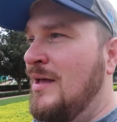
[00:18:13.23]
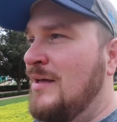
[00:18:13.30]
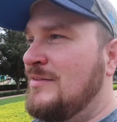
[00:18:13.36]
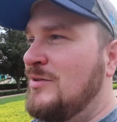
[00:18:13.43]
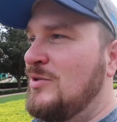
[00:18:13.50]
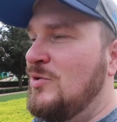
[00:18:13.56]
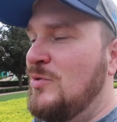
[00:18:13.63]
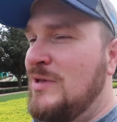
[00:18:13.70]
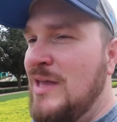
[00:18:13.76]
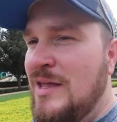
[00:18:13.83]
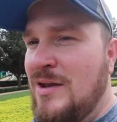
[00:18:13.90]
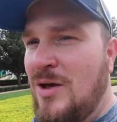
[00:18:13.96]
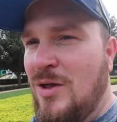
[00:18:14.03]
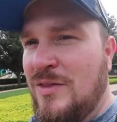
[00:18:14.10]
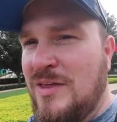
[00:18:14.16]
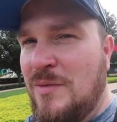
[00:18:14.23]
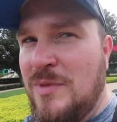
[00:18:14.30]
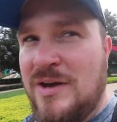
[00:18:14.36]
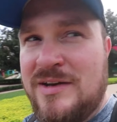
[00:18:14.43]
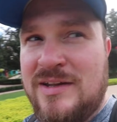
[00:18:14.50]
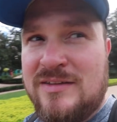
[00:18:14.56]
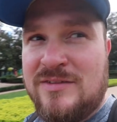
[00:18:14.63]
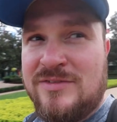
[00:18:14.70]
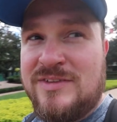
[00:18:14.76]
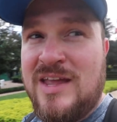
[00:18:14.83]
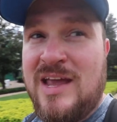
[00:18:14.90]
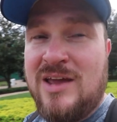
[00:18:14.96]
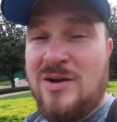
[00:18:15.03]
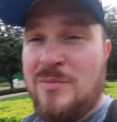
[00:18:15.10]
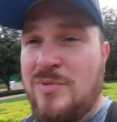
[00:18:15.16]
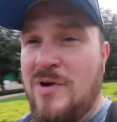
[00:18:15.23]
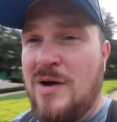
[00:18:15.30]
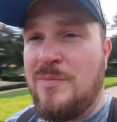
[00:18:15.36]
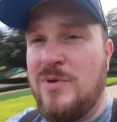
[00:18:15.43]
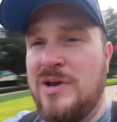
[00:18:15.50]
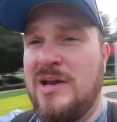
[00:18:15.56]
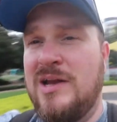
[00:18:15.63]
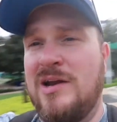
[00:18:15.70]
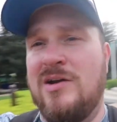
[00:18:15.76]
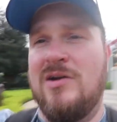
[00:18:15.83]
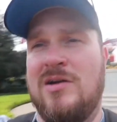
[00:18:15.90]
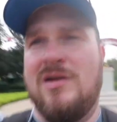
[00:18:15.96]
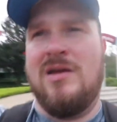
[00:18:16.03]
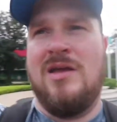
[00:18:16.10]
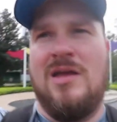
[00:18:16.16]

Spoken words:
So you get all the amenities of staying on property here,